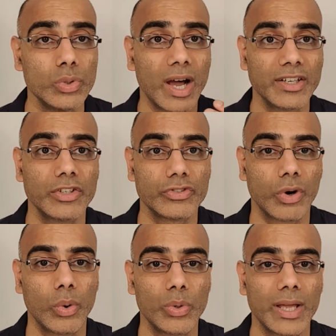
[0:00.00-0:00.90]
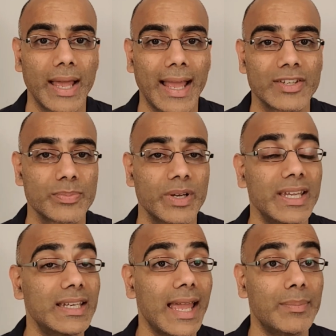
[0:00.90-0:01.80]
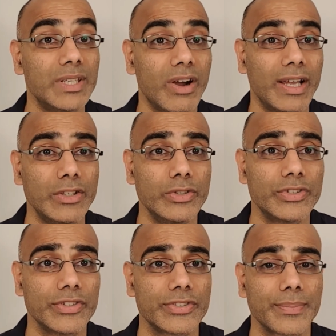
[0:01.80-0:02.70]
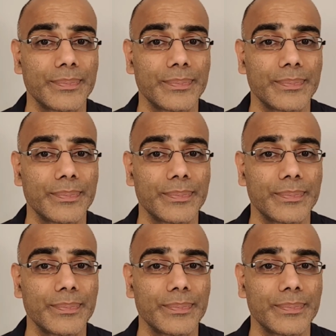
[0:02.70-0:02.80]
uncontrolled asthma in MDI users.